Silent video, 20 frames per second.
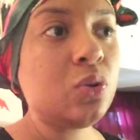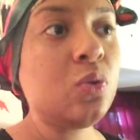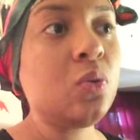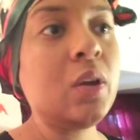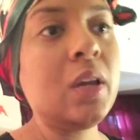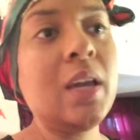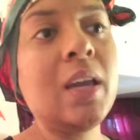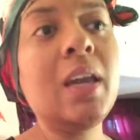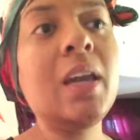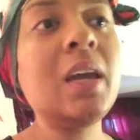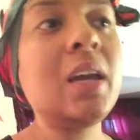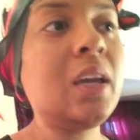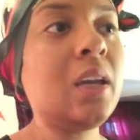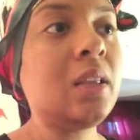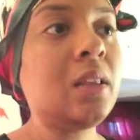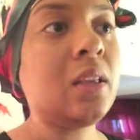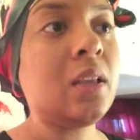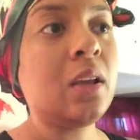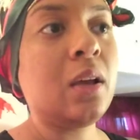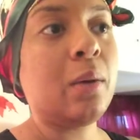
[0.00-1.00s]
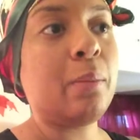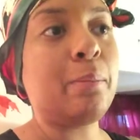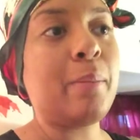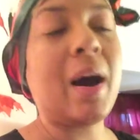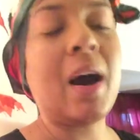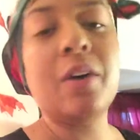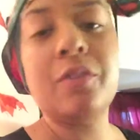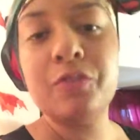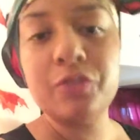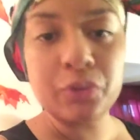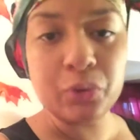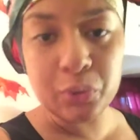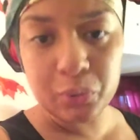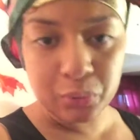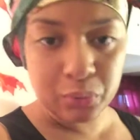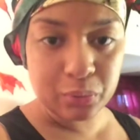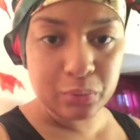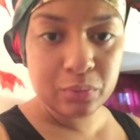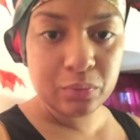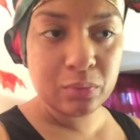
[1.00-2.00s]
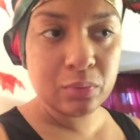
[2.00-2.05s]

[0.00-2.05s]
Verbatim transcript: you eating my food.